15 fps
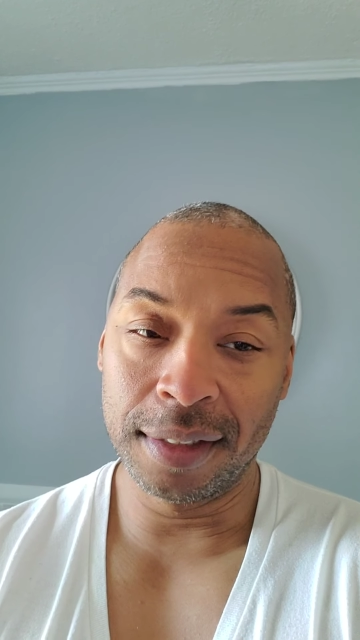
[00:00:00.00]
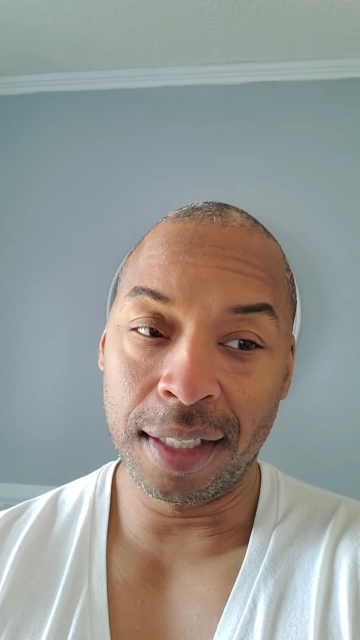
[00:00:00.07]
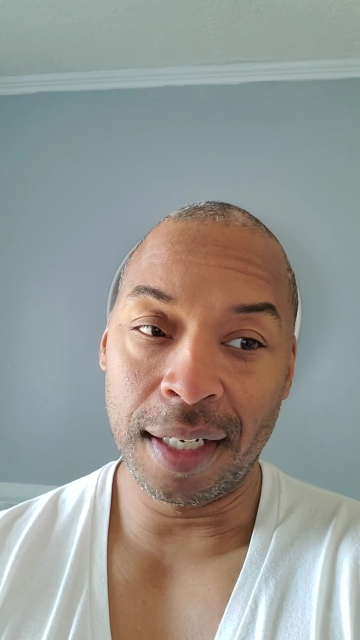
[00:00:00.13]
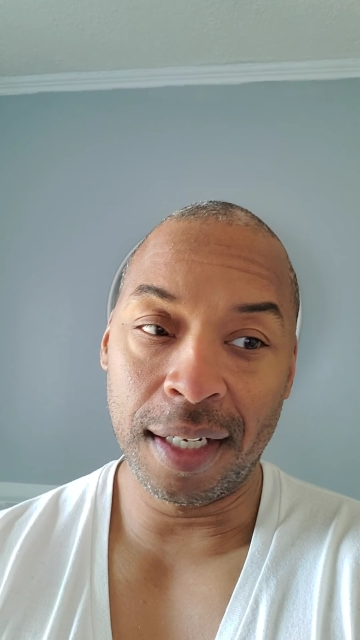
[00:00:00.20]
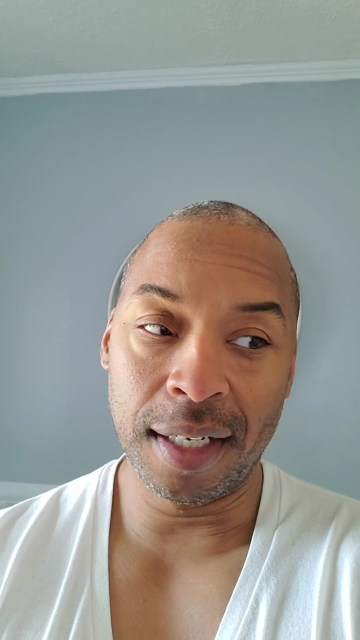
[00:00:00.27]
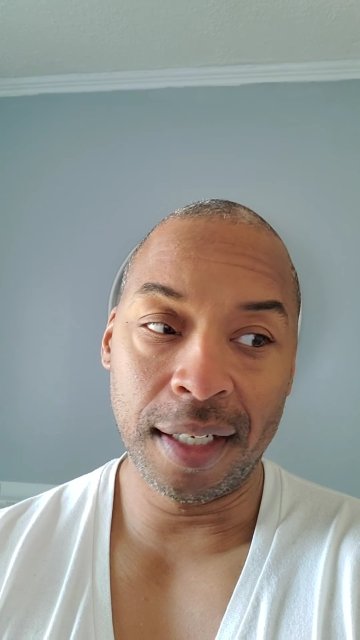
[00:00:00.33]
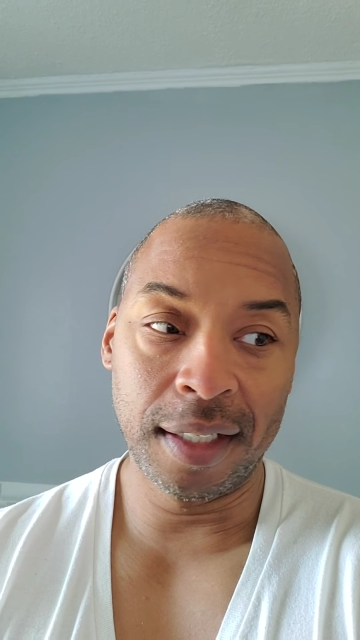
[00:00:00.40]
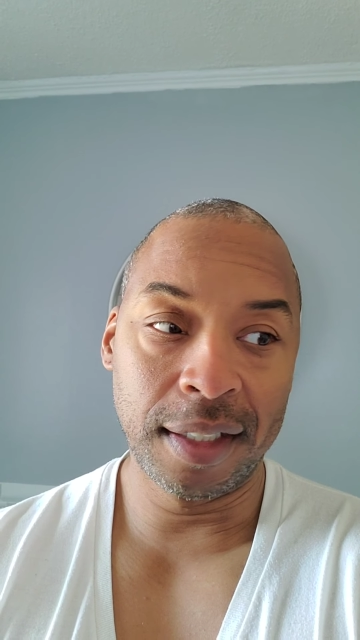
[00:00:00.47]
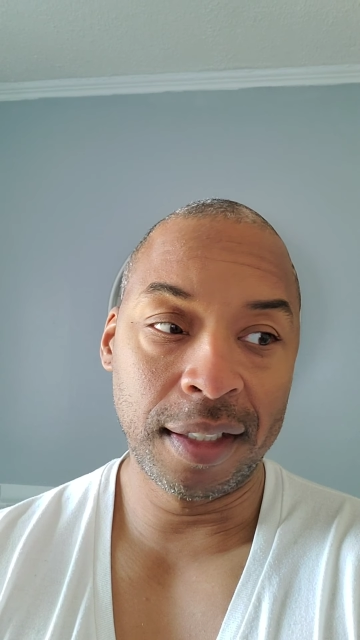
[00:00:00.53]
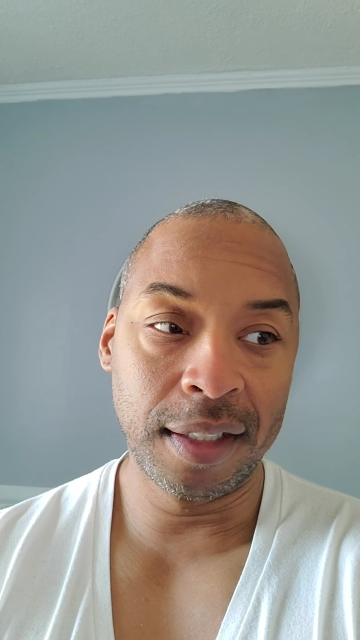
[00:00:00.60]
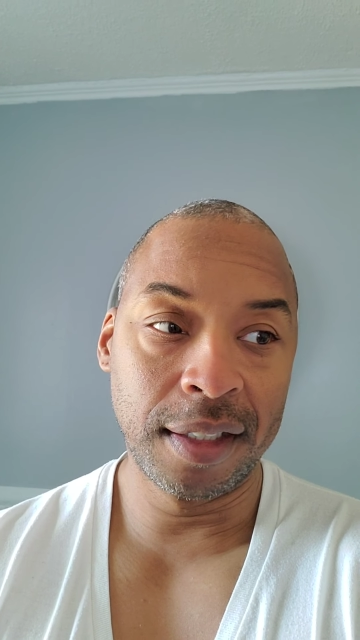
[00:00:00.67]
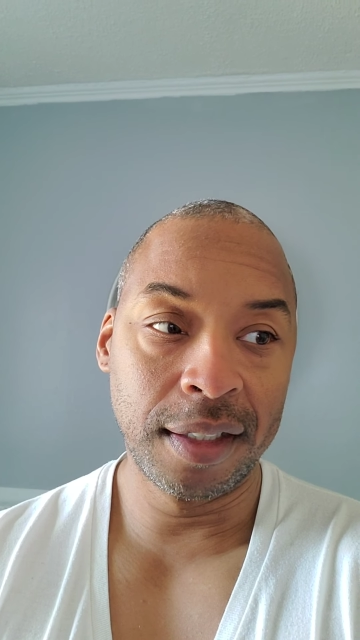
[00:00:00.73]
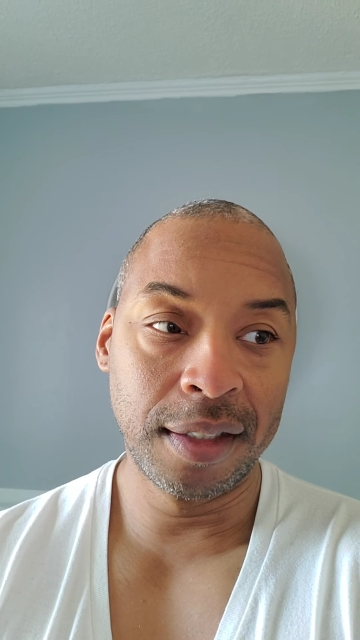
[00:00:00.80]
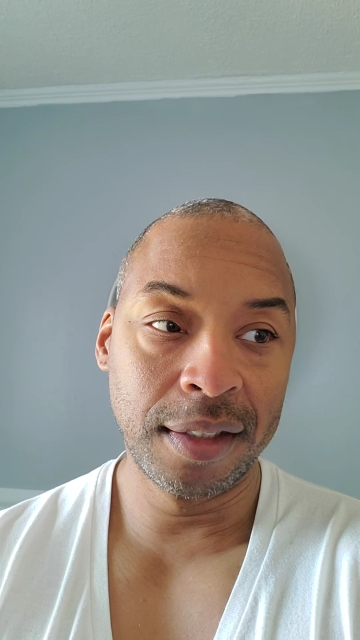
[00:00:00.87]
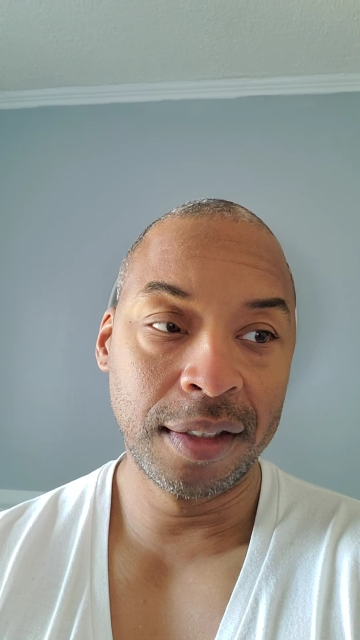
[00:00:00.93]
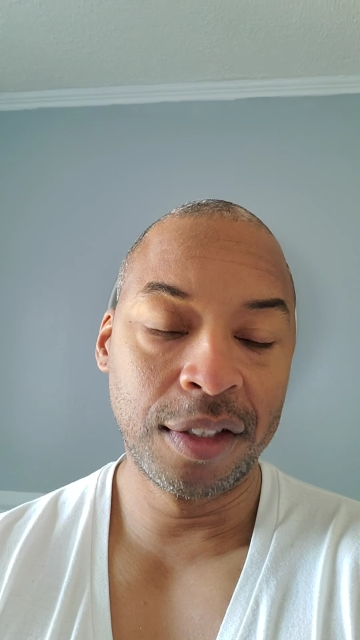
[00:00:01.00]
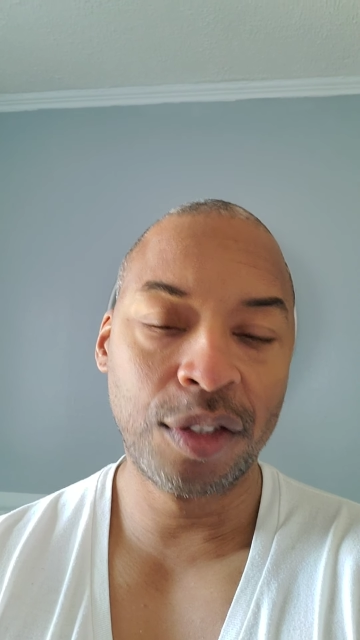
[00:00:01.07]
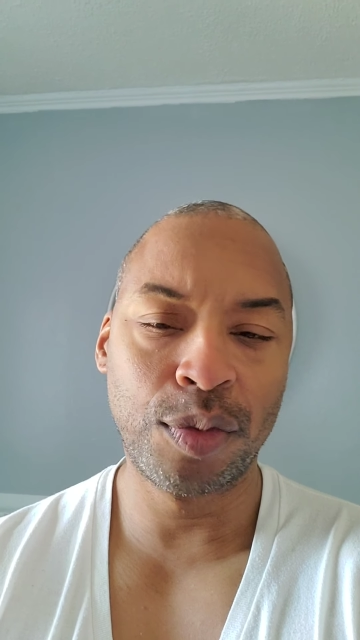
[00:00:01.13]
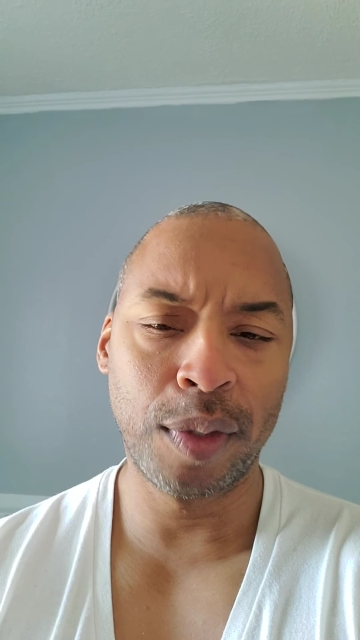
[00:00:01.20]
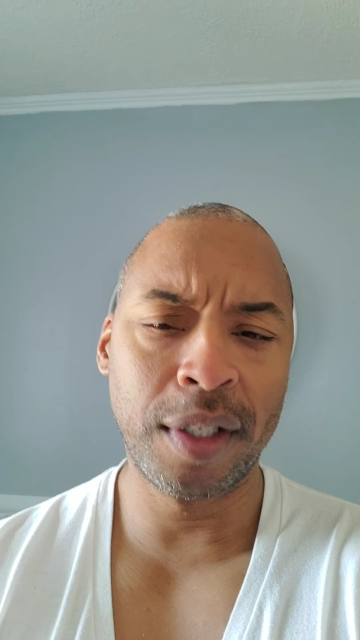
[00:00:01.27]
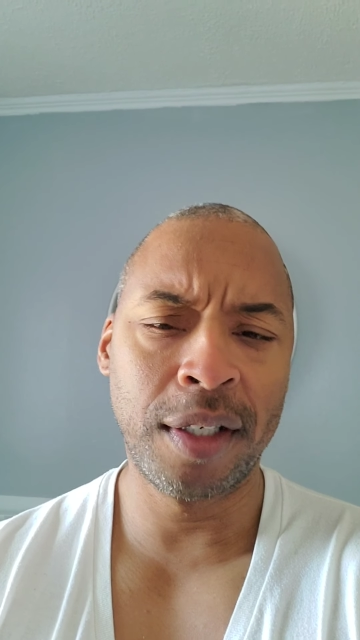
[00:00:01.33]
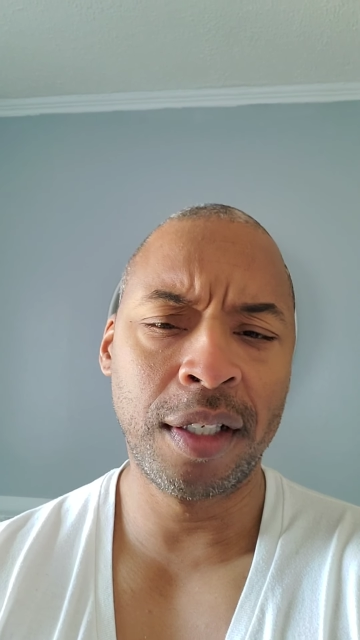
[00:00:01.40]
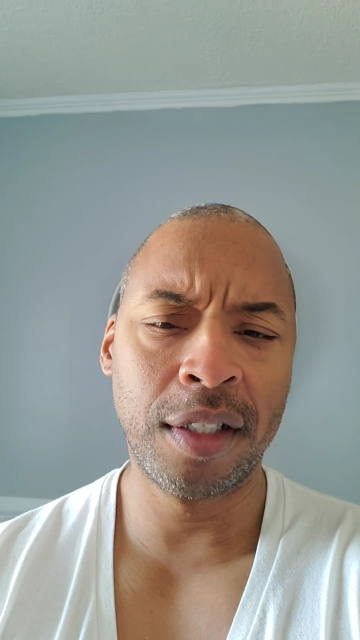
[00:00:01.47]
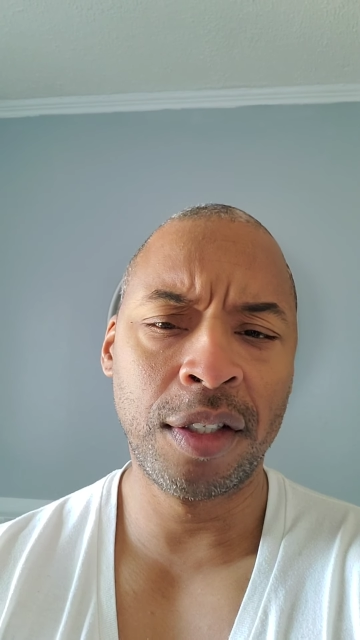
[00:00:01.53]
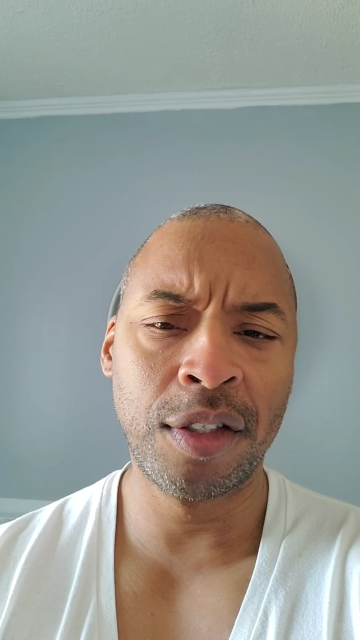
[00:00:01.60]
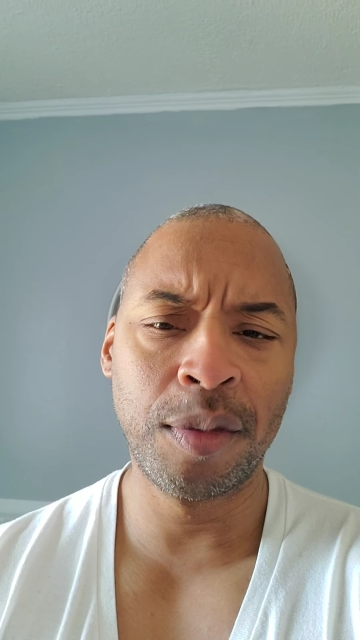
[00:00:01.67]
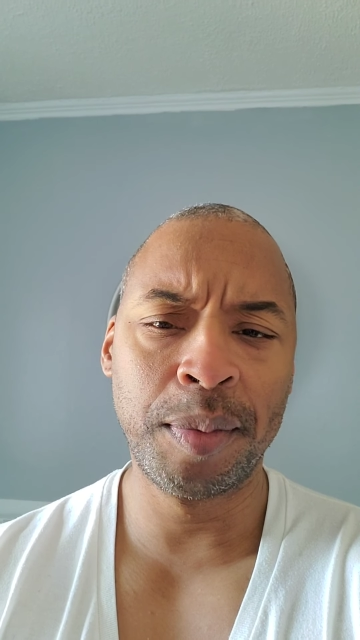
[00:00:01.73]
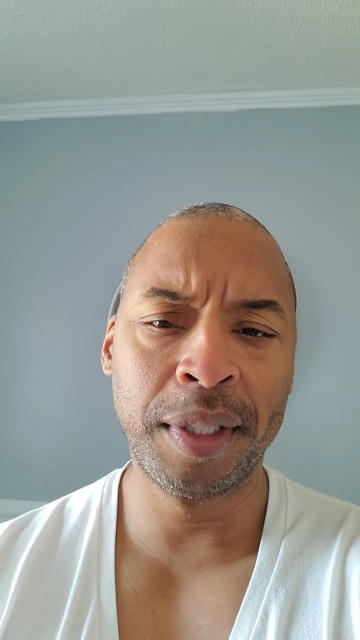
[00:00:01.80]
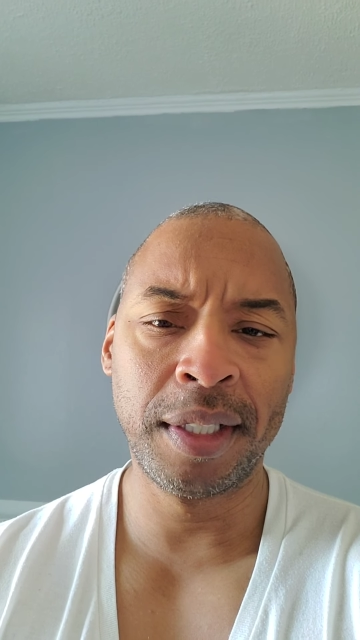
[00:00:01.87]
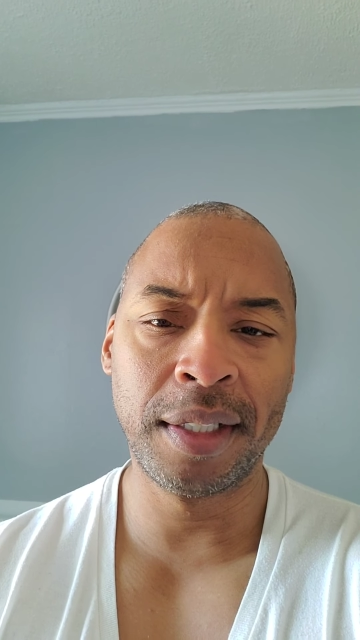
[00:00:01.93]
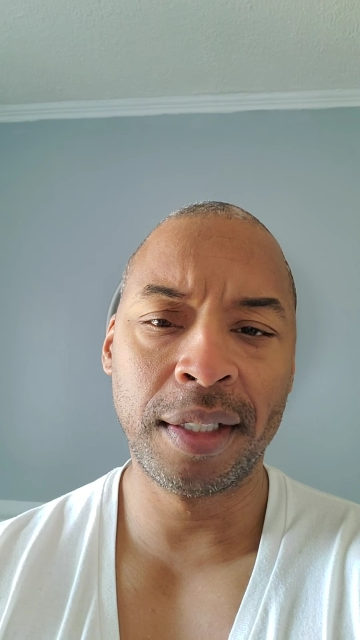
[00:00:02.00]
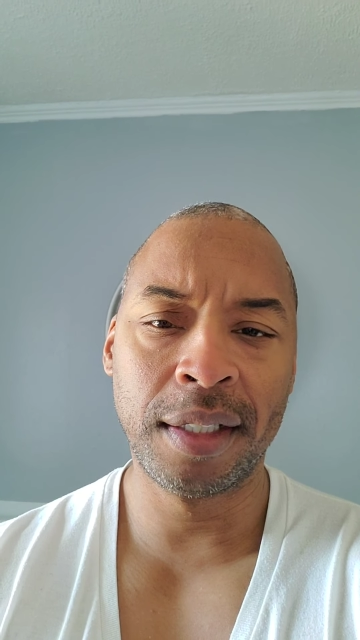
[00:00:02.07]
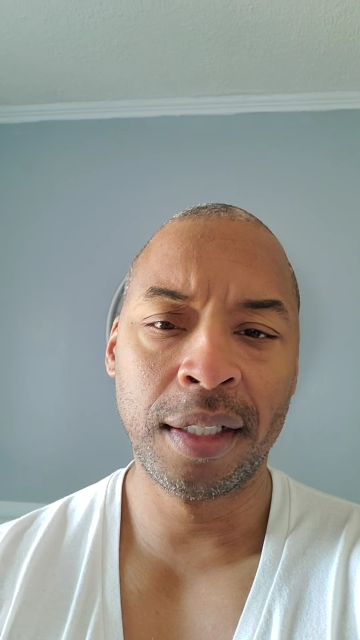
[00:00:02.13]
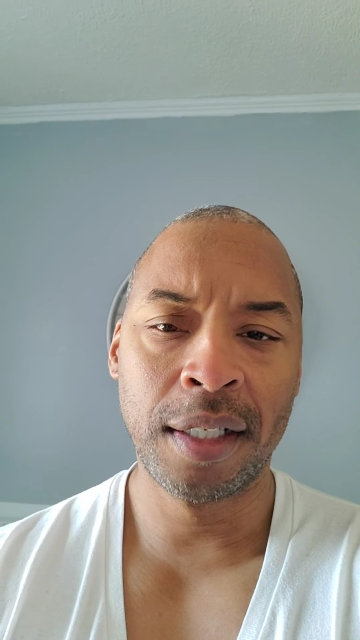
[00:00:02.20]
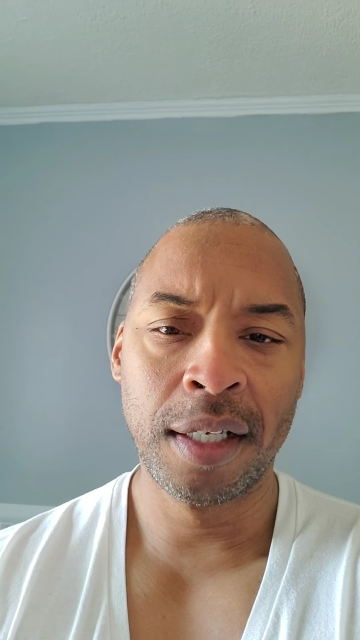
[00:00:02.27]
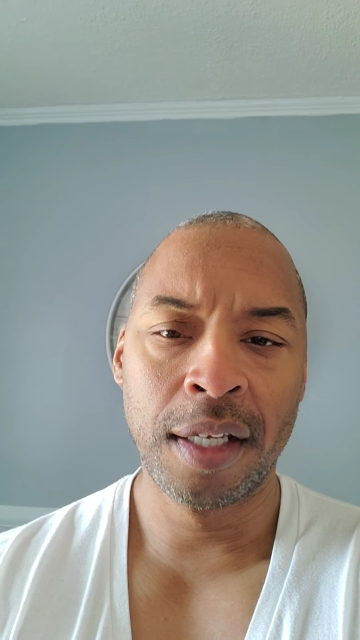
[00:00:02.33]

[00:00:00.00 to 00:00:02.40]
uh, sweated a little bit,